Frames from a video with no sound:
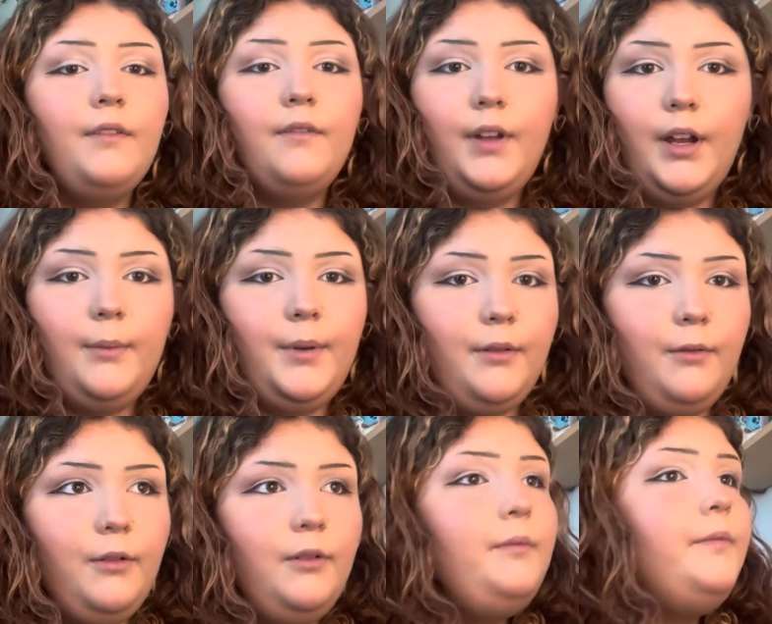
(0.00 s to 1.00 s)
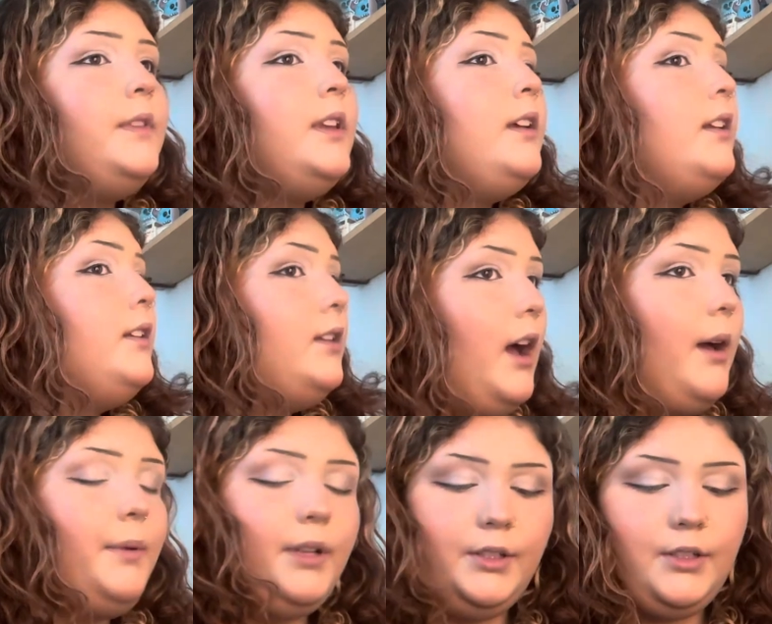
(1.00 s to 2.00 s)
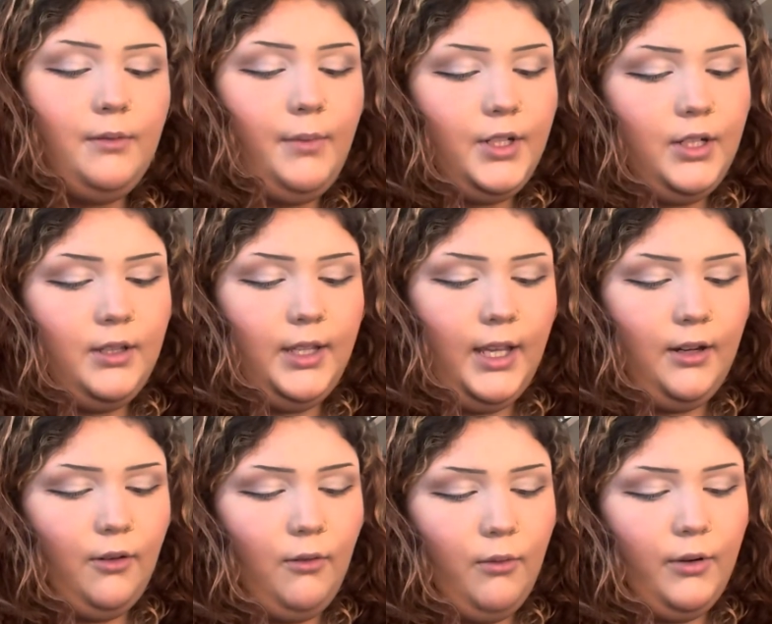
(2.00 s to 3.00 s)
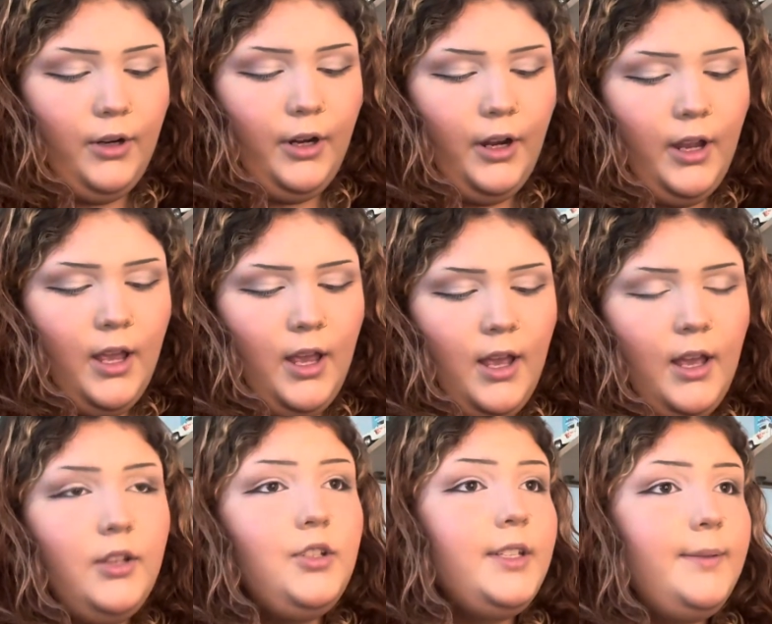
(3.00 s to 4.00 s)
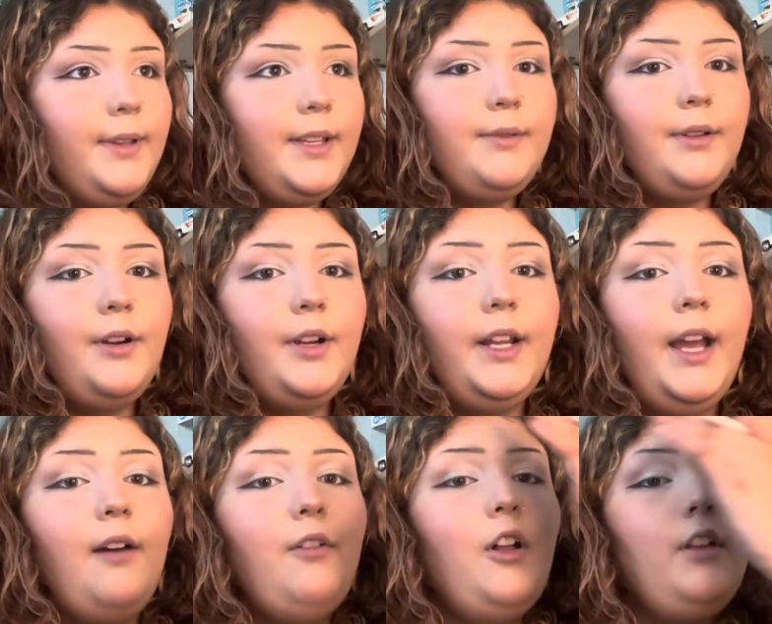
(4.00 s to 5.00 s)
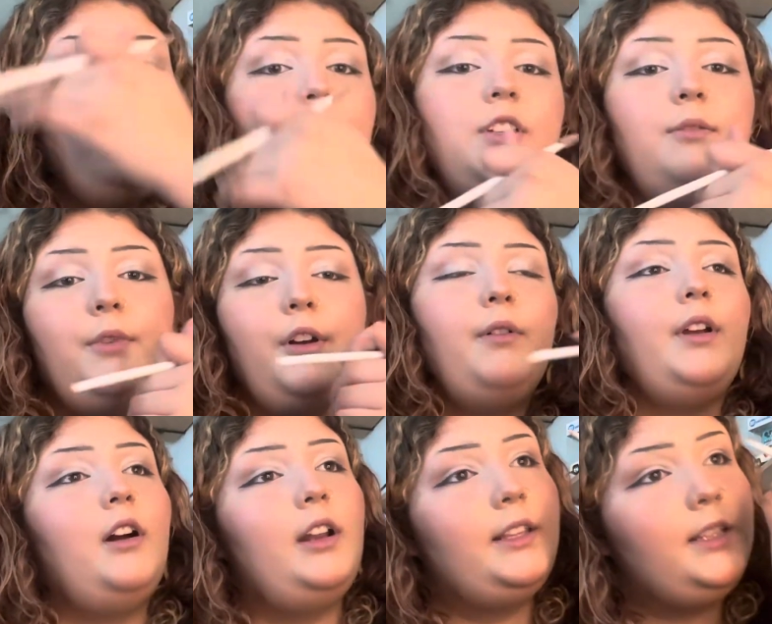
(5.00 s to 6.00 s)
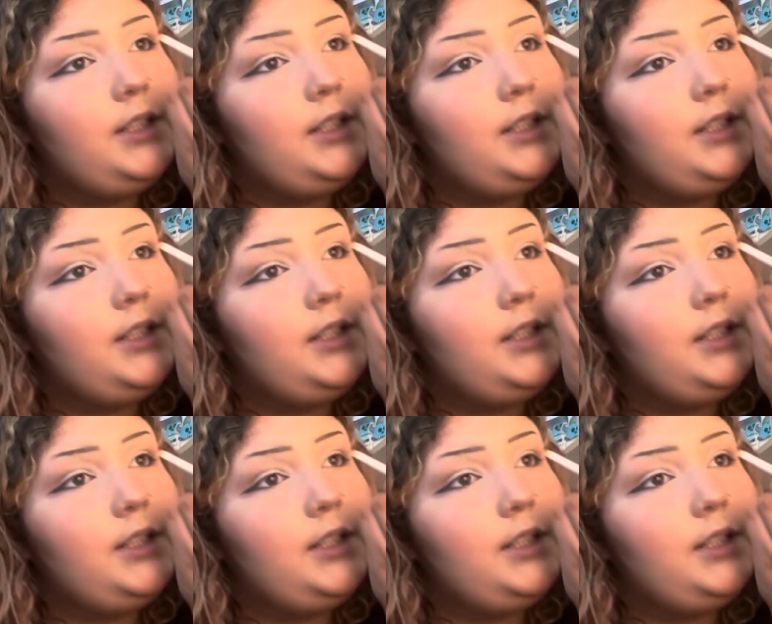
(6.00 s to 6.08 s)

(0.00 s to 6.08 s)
Very beautiful. Not putting too much on the inner quarter, just because we already have all of the shimmer going on at the